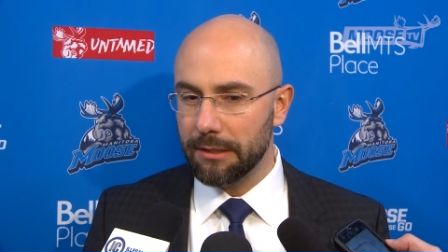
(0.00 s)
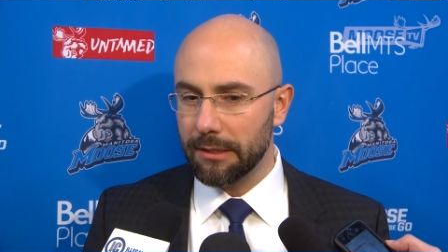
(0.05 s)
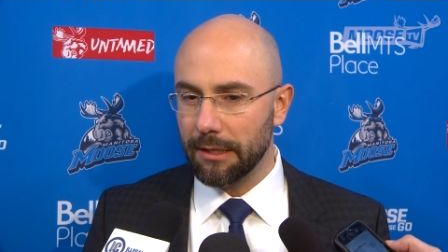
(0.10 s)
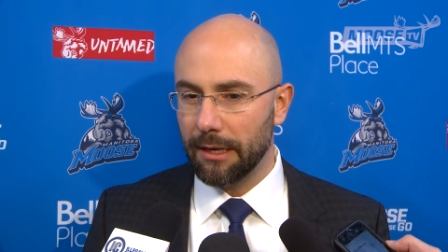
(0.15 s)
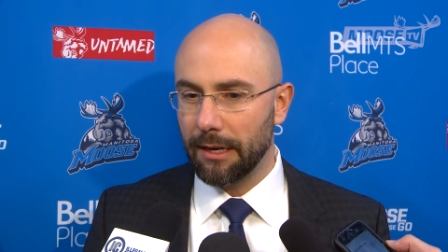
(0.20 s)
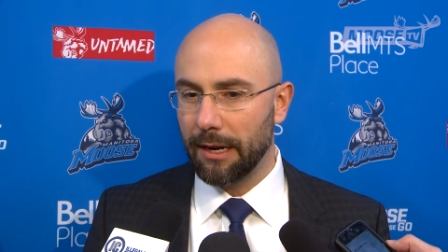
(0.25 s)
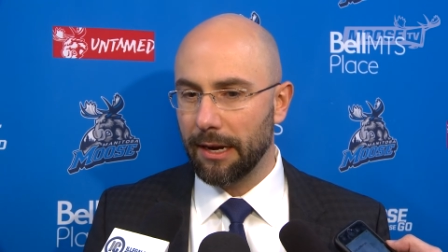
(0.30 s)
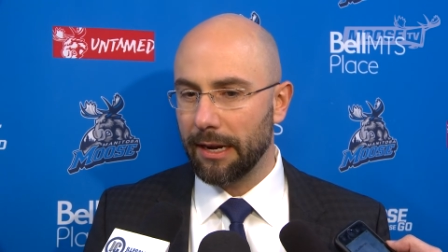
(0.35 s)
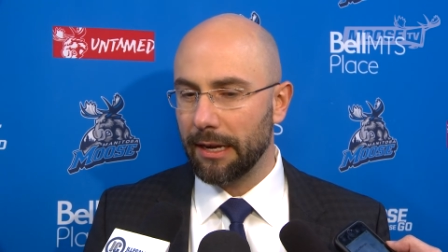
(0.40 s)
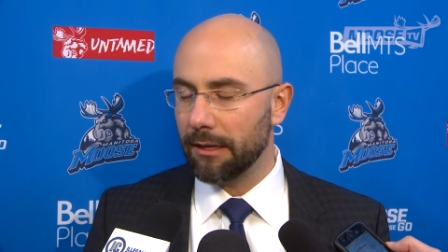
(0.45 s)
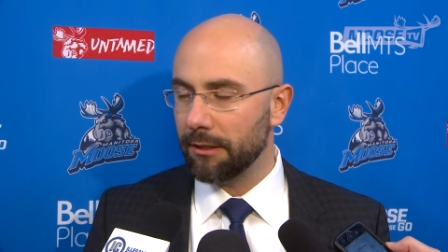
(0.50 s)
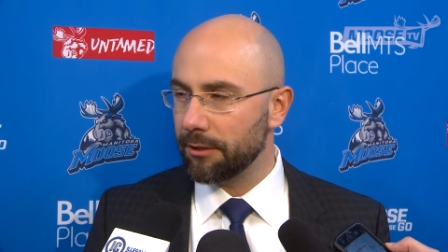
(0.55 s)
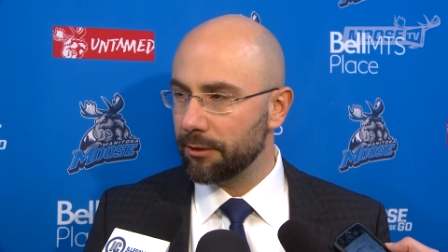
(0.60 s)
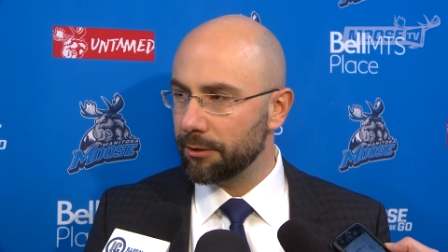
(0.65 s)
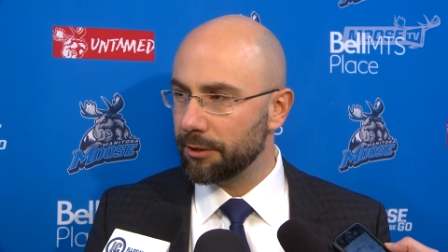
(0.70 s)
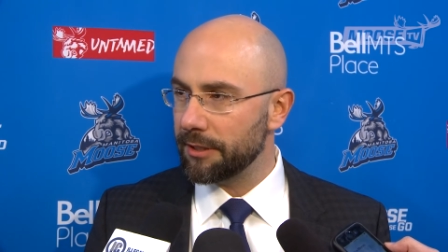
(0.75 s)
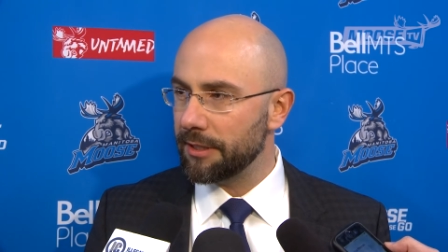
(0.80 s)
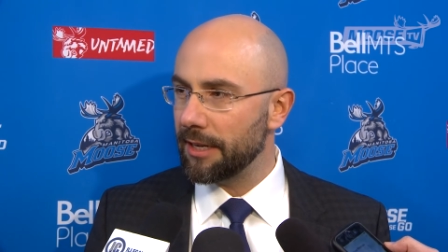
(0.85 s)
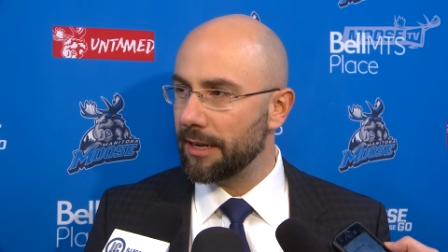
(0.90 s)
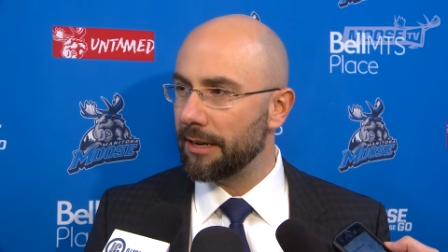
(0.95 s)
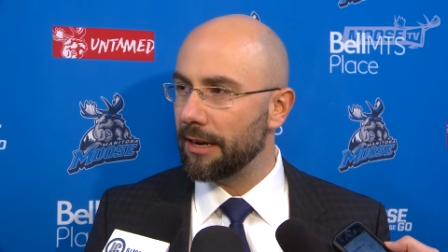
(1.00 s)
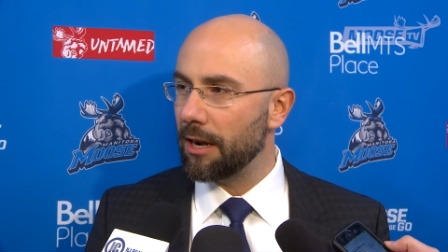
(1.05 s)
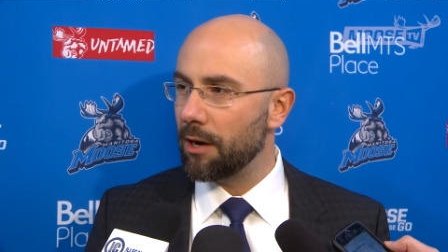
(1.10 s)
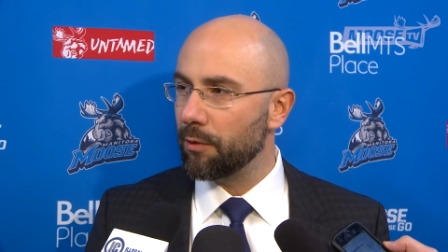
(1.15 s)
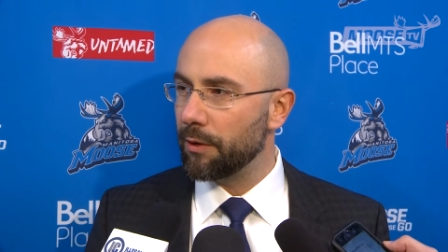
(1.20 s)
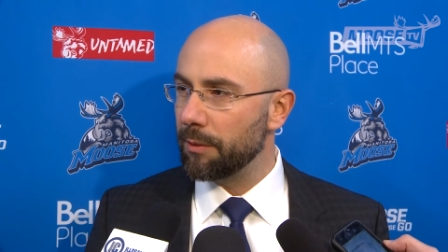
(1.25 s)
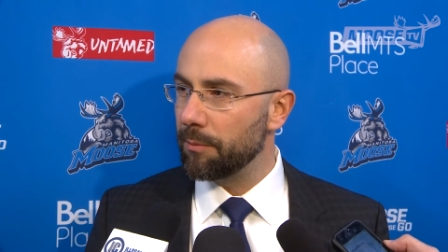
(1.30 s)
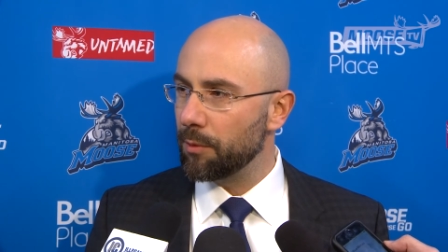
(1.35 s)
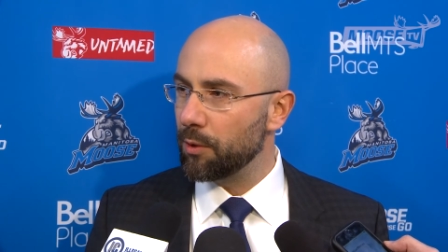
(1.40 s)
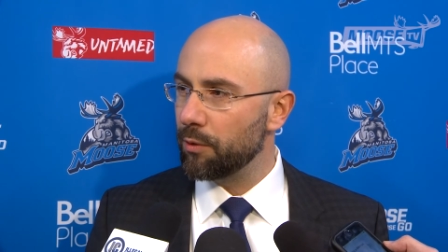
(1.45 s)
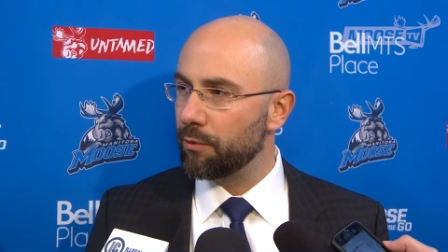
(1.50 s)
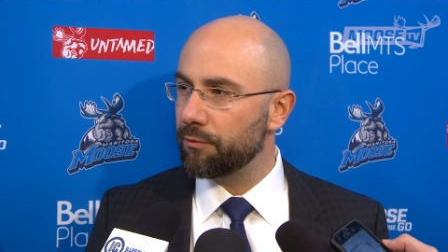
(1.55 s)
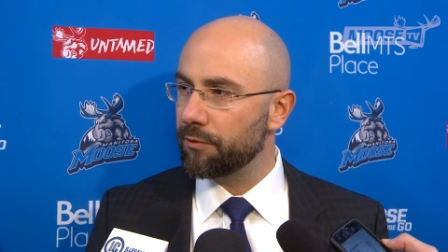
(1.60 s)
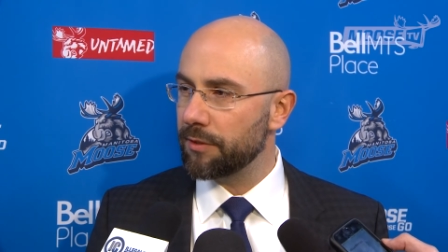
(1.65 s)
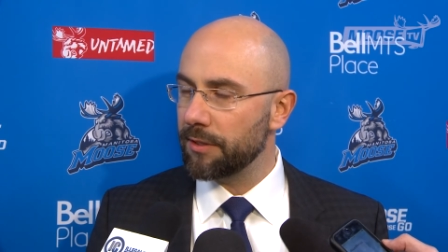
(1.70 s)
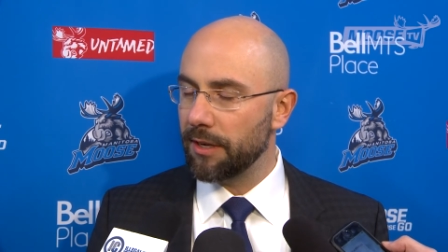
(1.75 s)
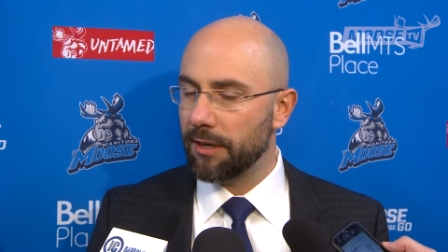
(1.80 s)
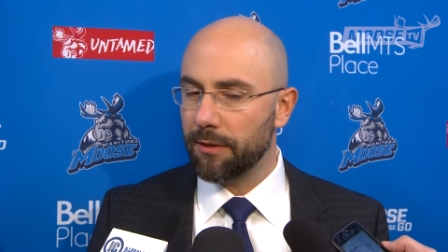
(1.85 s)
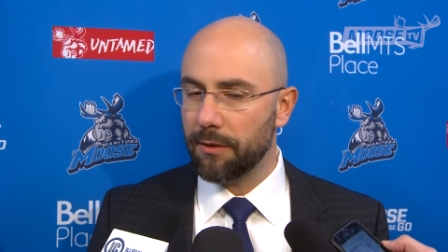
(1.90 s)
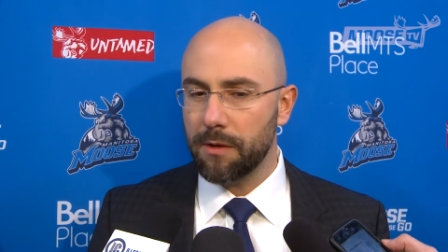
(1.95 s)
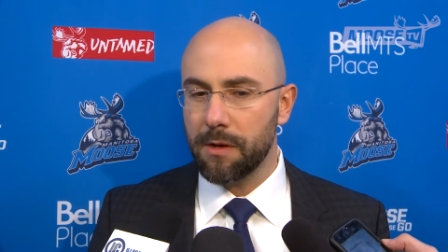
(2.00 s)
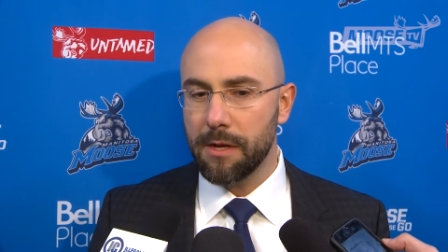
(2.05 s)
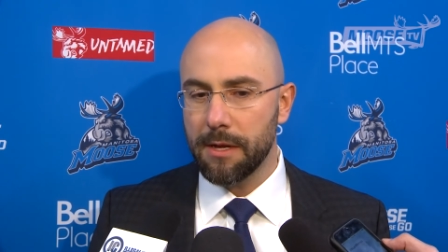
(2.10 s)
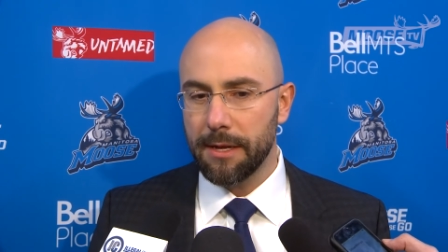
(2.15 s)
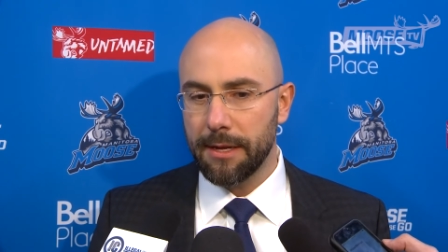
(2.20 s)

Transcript: Uh, I understand how he moves now.